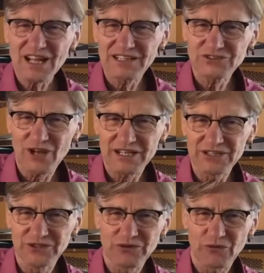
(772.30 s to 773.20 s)
try and
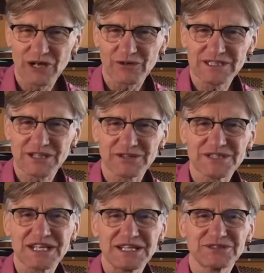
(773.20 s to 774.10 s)
do We Are Each
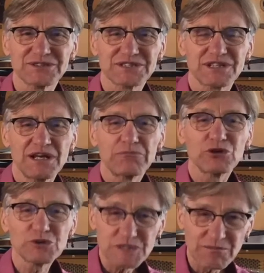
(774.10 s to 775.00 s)
Other's Angels.
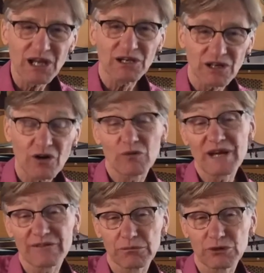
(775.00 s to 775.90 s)
Bruce Miller. Oh, we
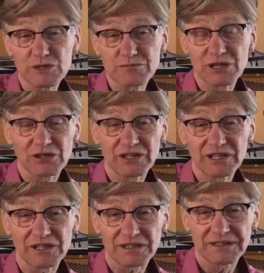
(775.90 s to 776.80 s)
have a Bruce Miller
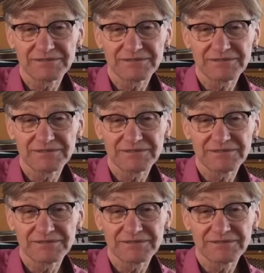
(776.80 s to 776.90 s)
here.